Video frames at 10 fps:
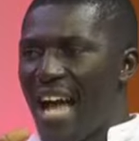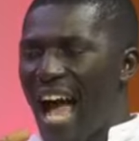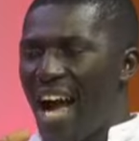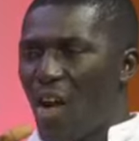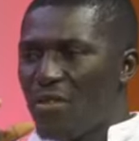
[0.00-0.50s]

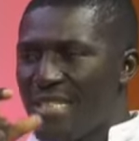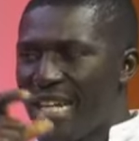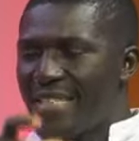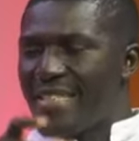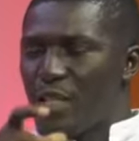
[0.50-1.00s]
are
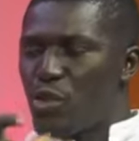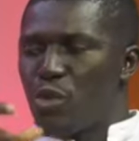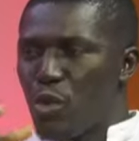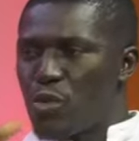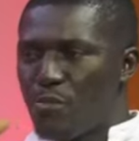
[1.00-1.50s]
connected to
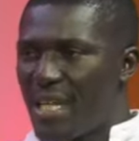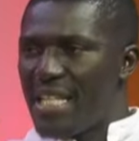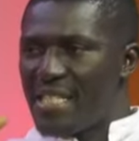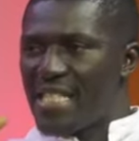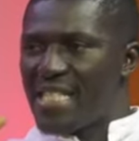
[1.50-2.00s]
those
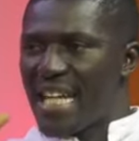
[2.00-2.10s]
places